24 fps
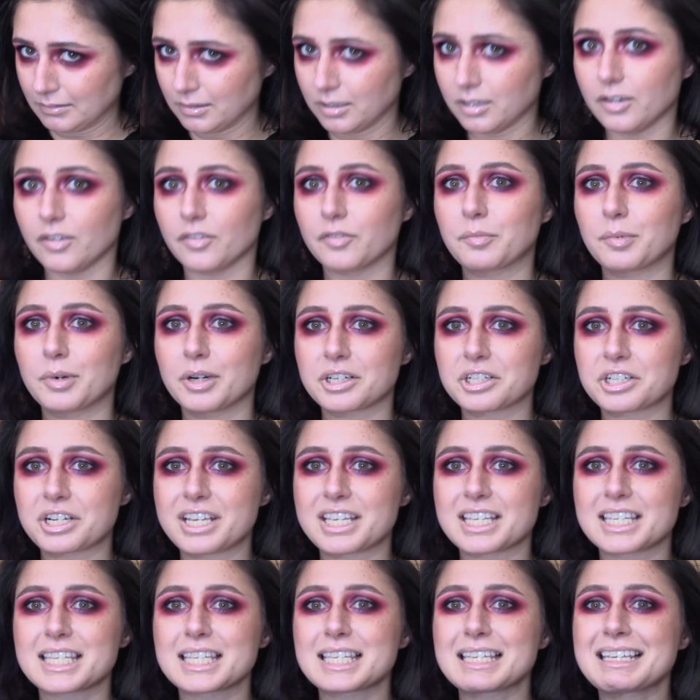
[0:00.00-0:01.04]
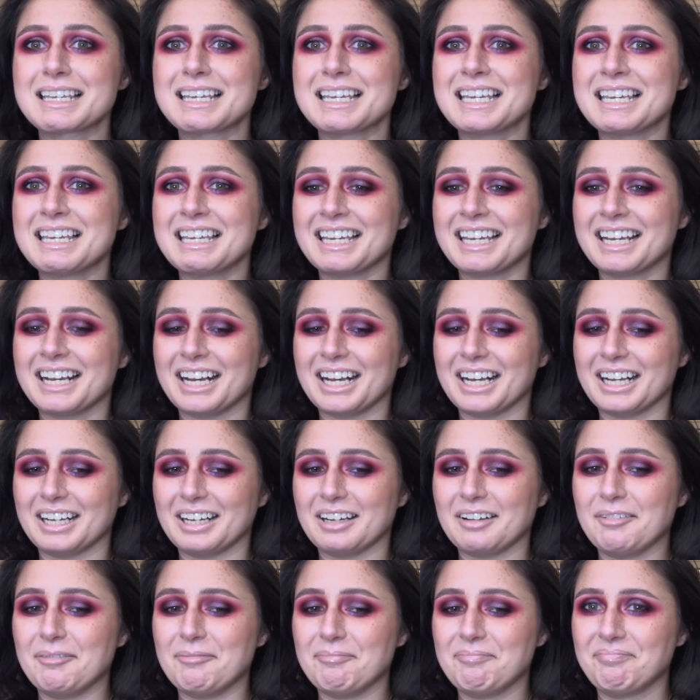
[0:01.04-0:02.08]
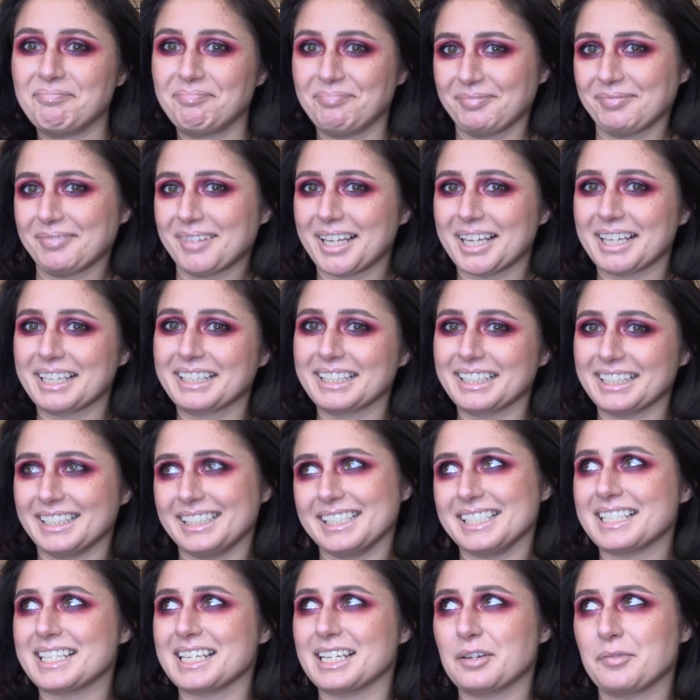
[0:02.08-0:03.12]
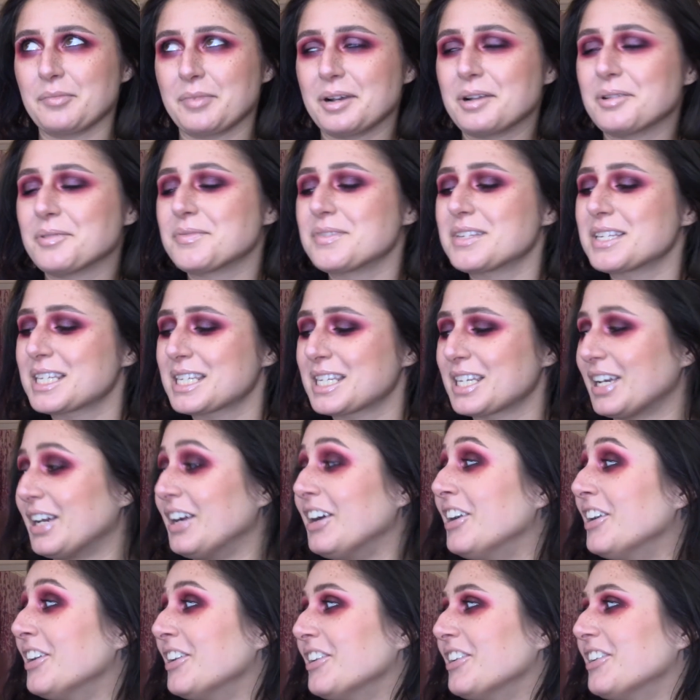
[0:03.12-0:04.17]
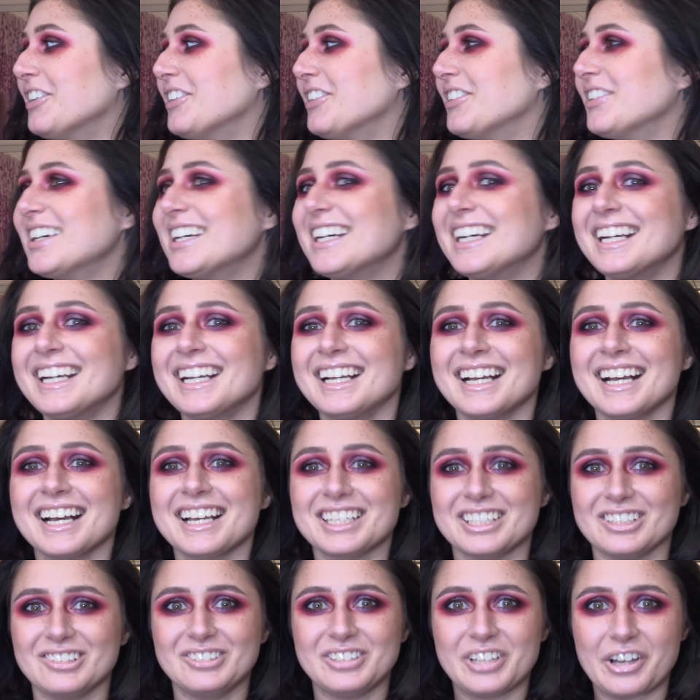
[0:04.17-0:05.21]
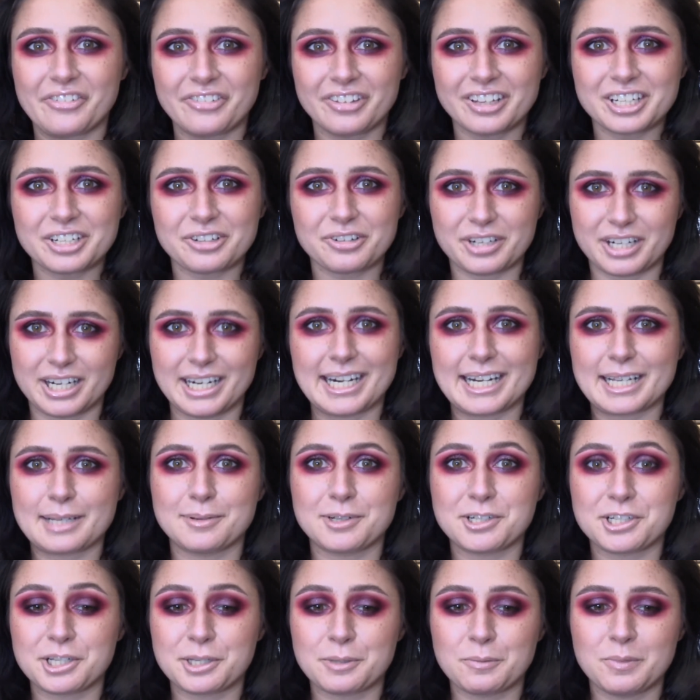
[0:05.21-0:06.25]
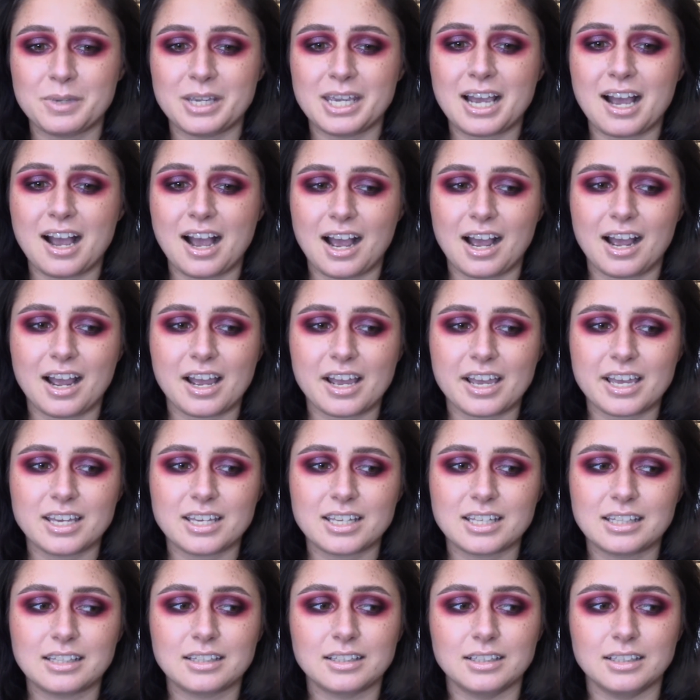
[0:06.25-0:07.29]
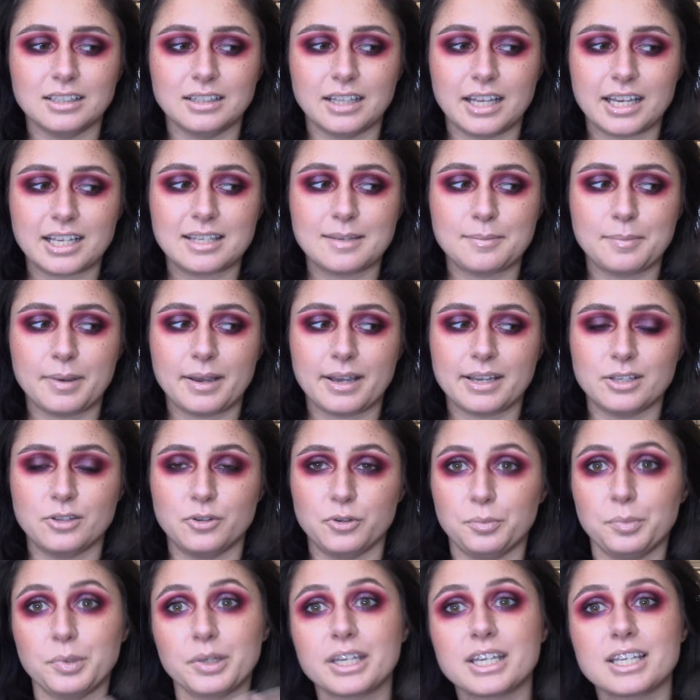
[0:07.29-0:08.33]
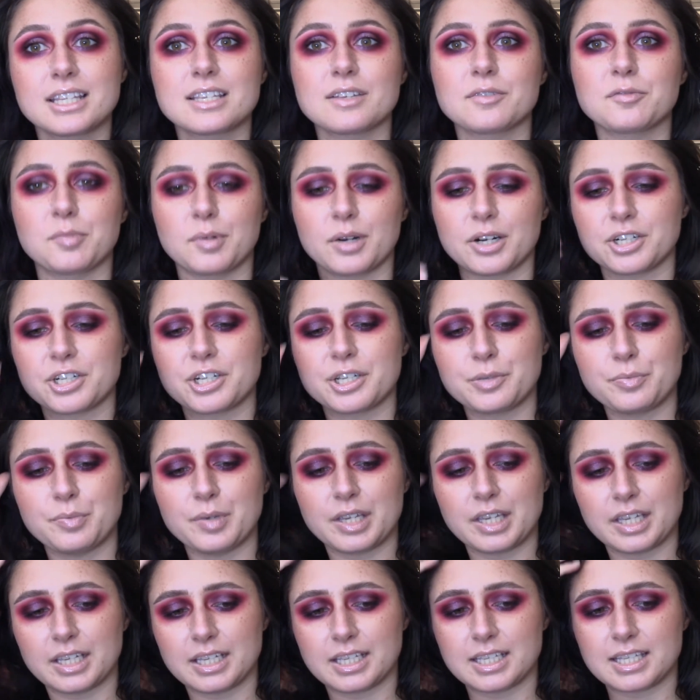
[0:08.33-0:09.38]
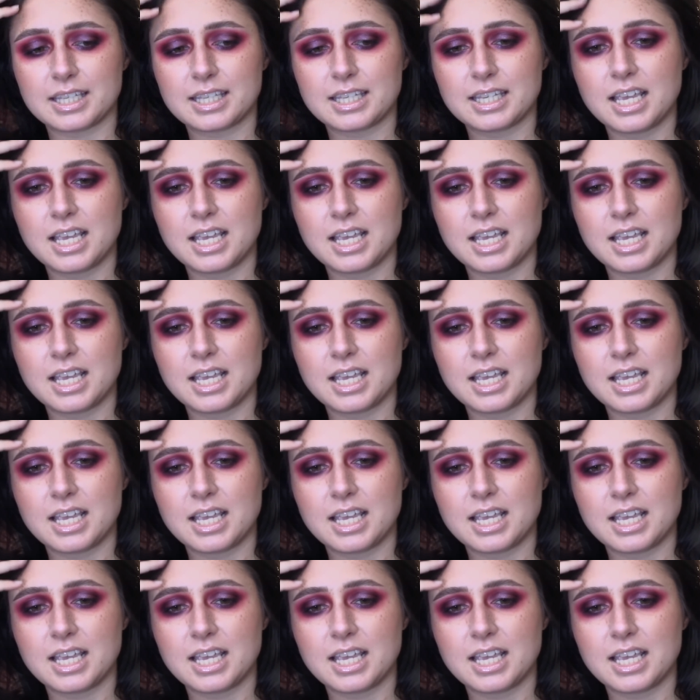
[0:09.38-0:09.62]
of brushes, like an insane amount, so you definitely don't need as much as me. I like to buy duplicates of brushes because